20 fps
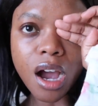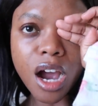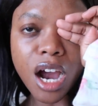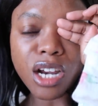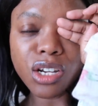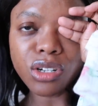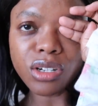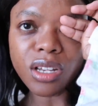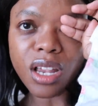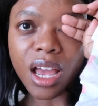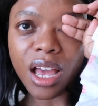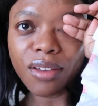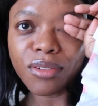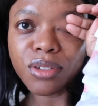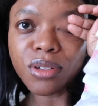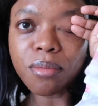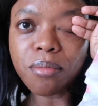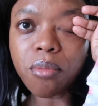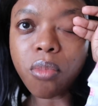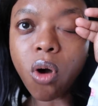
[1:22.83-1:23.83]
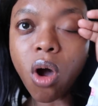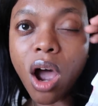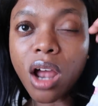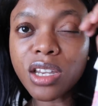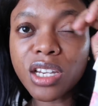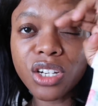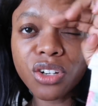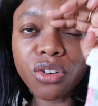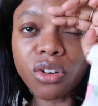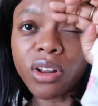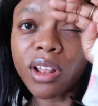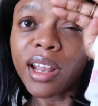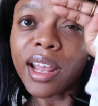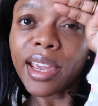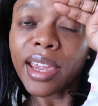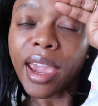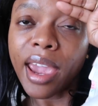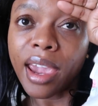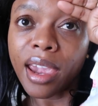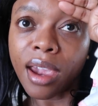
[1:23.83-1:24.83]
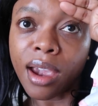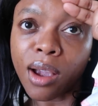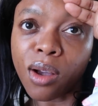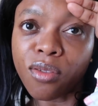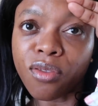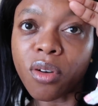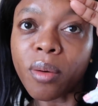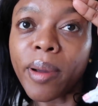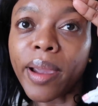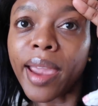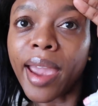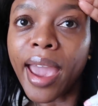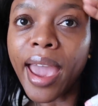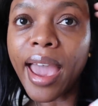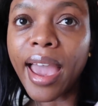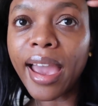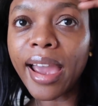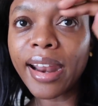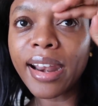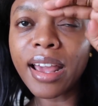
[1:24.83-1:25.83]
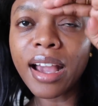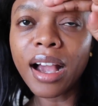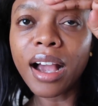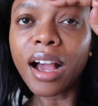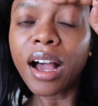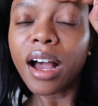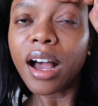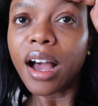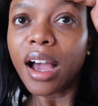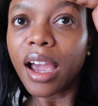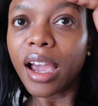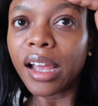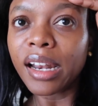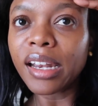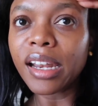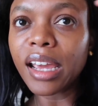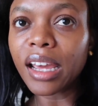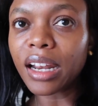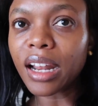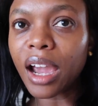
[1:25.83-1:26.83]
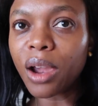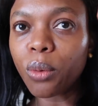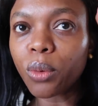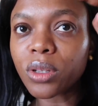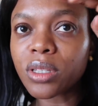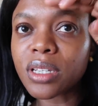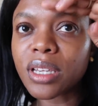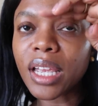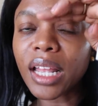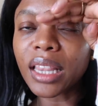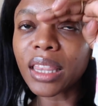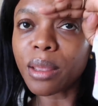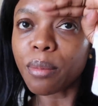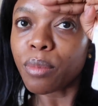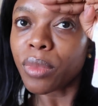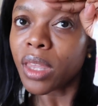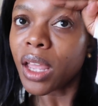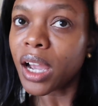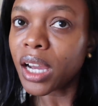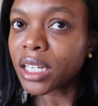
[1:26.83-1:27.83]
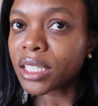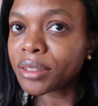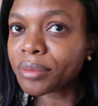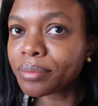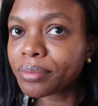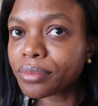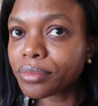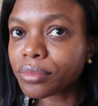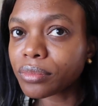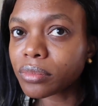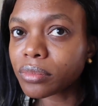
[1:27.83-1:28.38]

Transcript: I just have some projects that are like hanging over my head, and then I want to get them done.